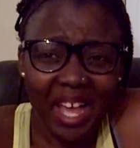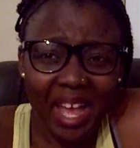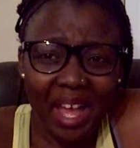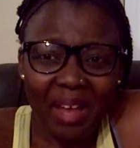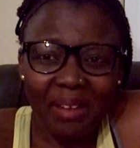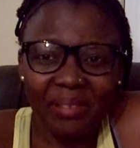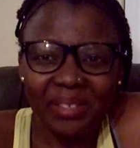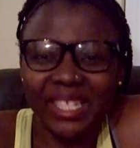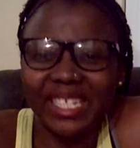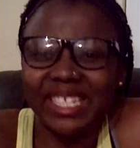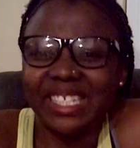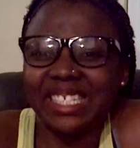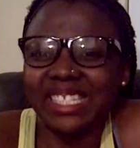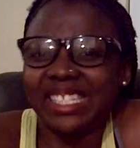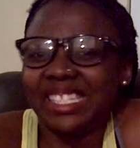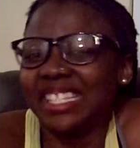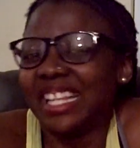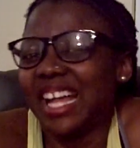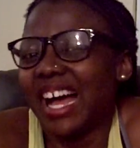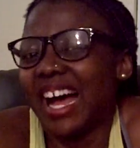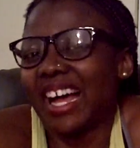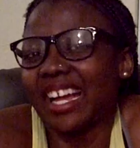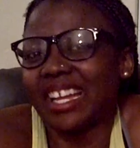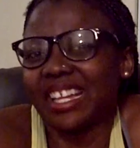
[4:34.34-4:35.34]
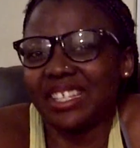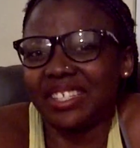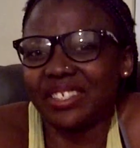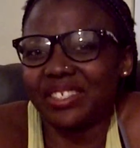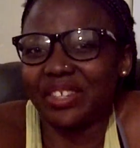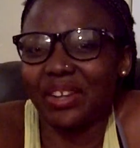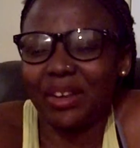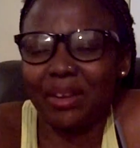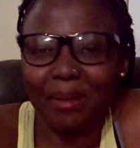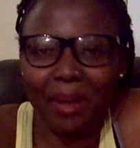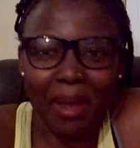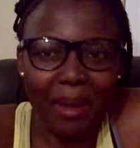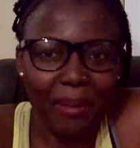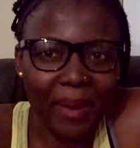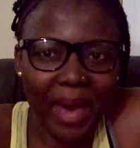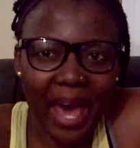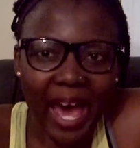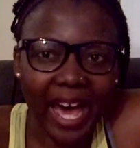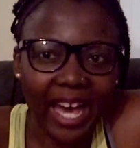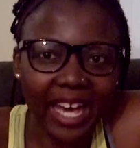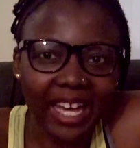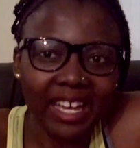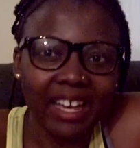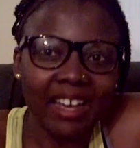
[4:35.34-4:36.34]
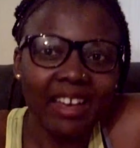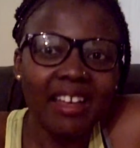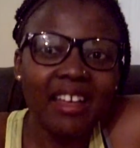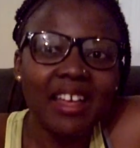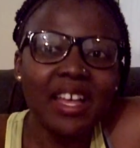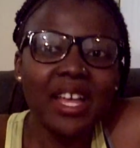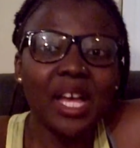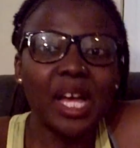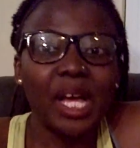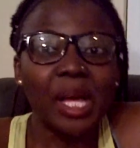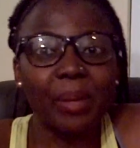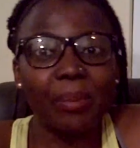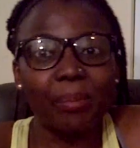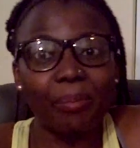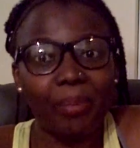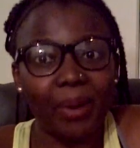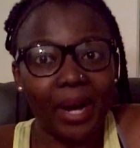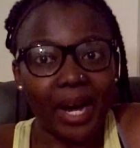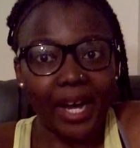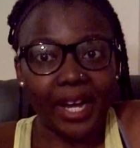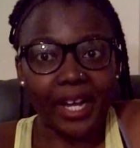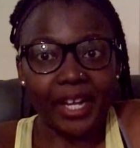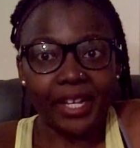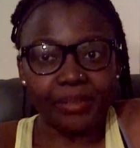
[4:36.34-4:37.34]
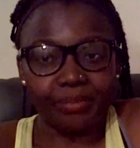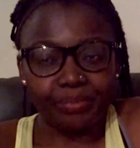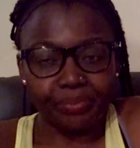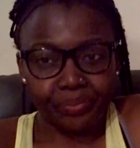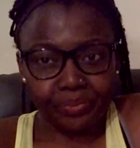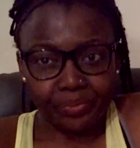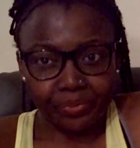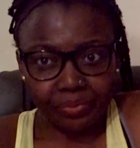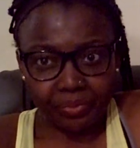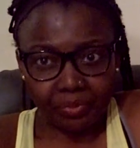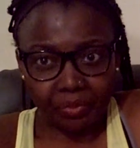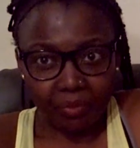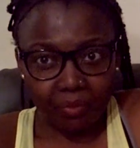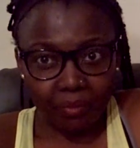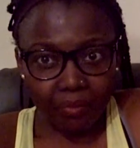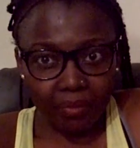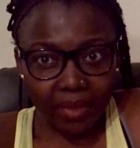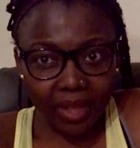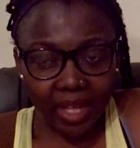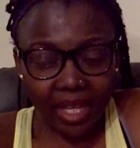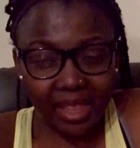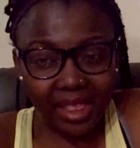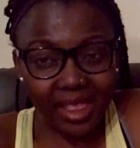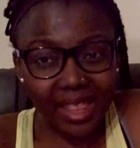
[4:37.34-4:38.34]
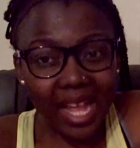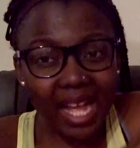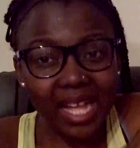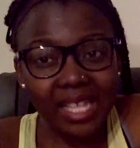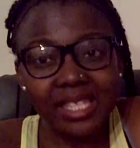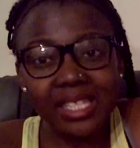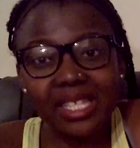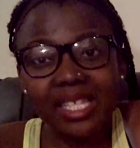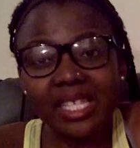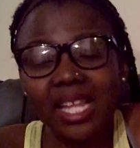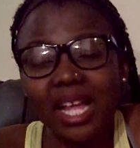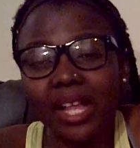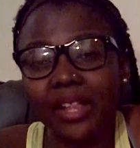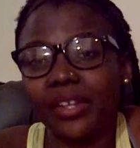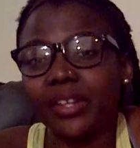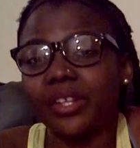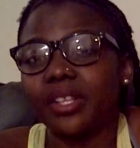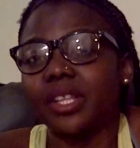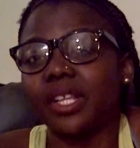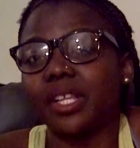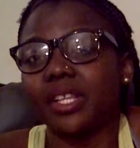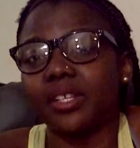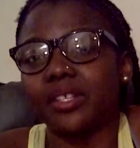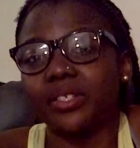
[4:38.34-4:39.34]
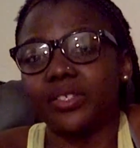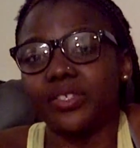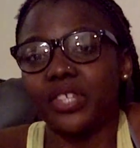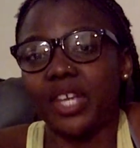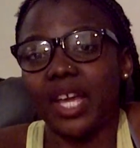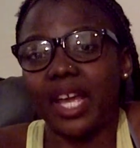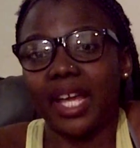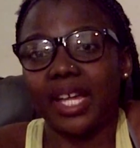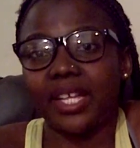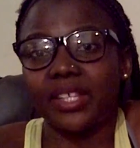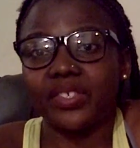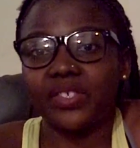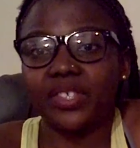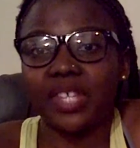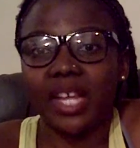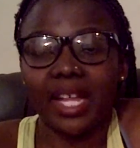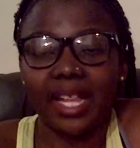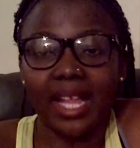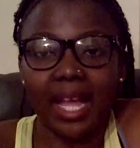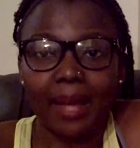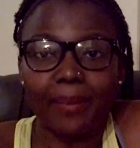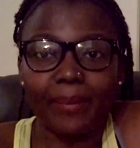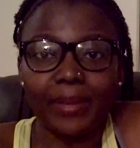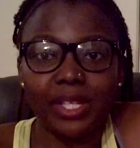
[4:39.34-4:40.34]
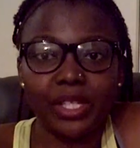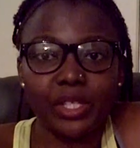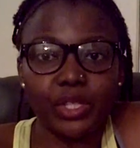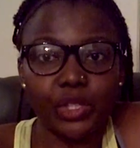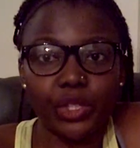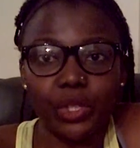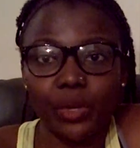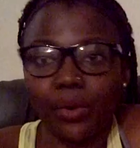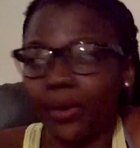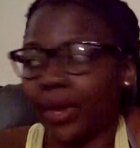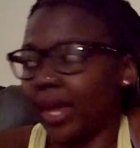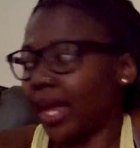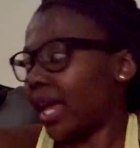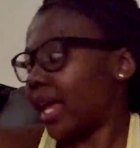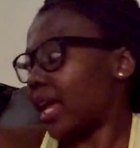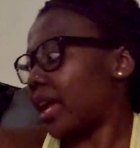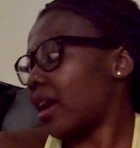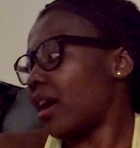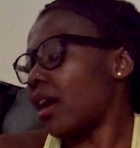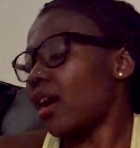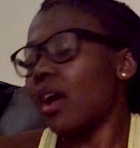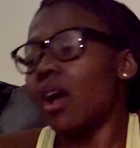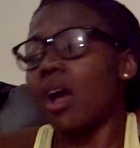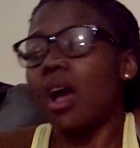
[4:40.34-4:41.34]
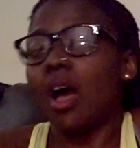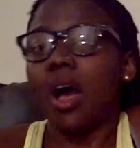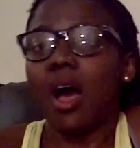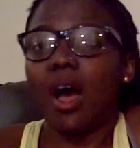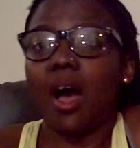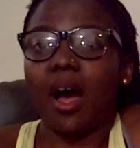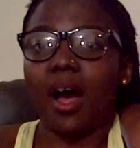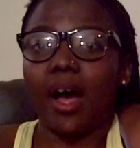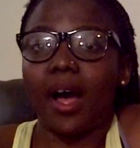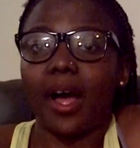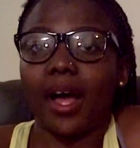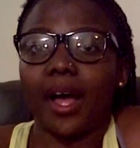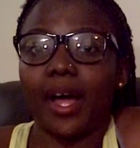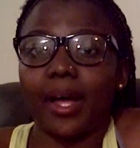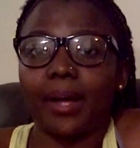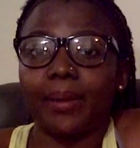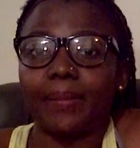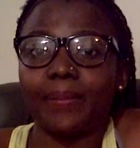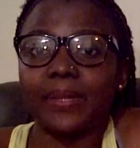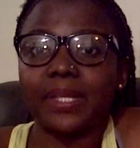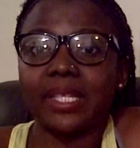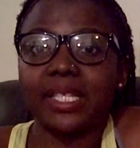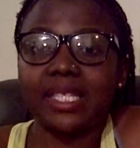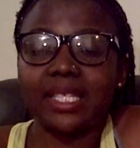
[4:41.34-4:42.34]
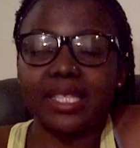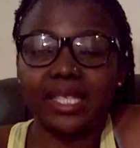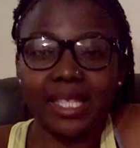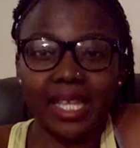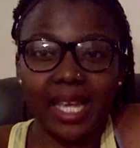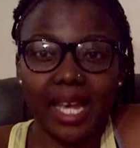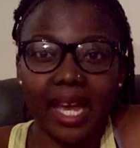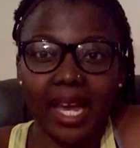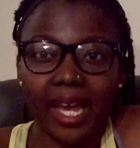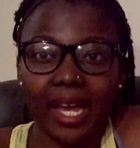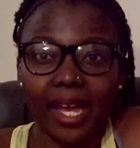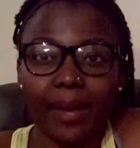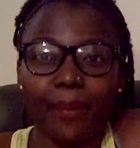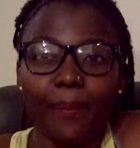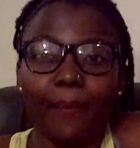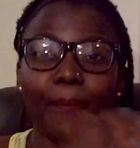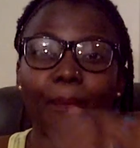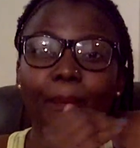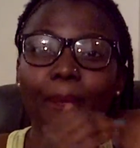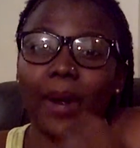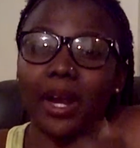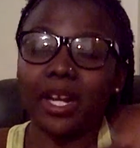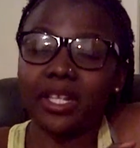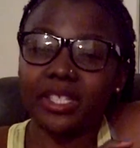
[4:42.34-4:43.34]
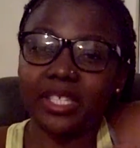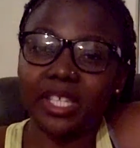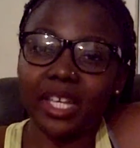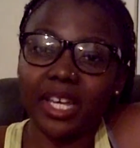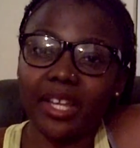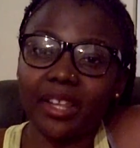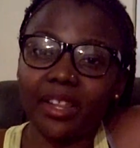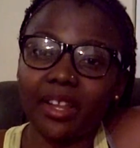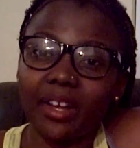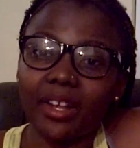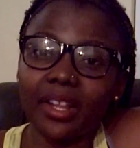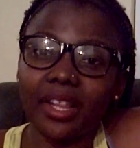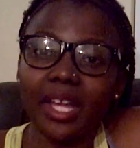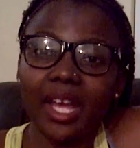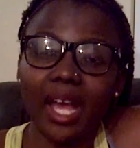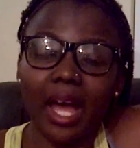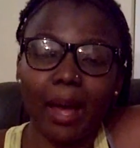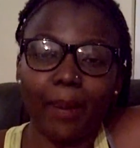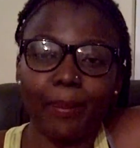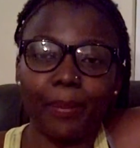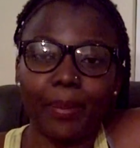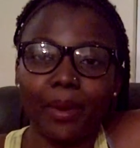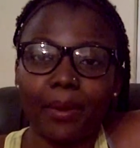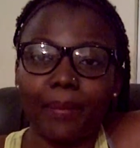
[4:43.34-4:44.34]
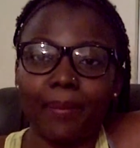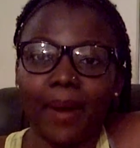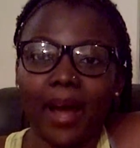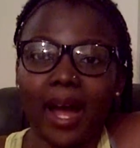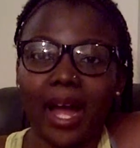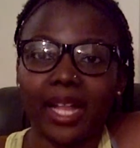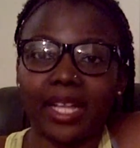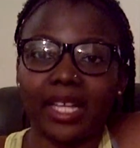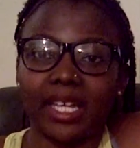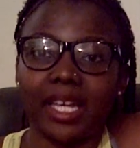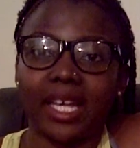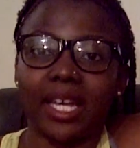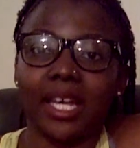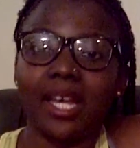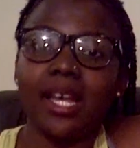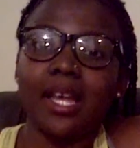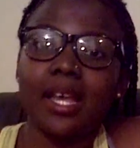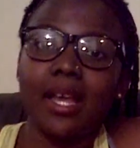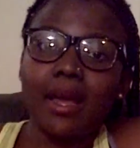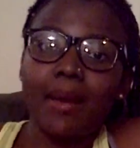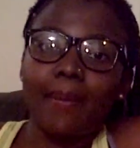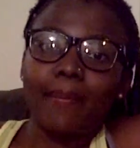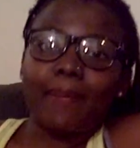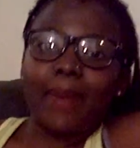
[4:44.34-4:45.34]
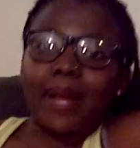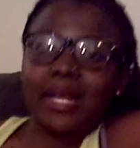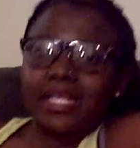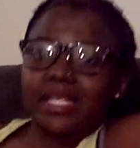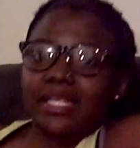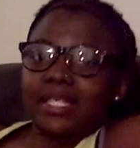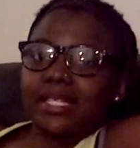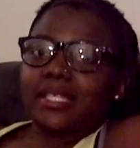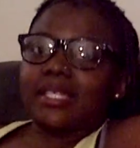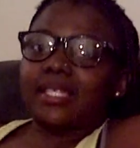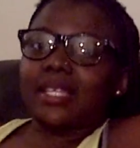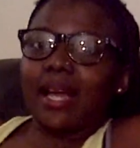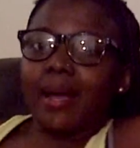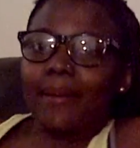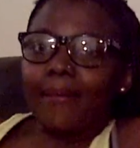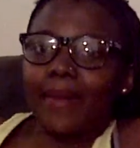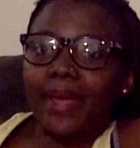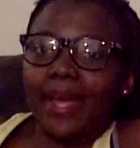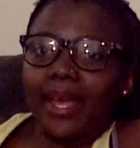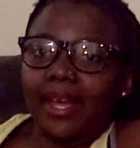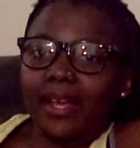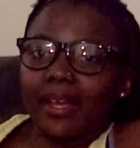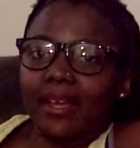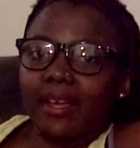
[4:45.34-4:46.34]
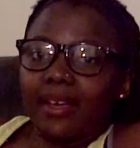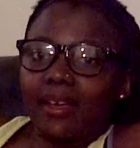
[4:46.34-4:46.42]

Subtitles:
gonna show you my back. But that's another little change that I'm enjoying seeing, particularly upper body. My stomach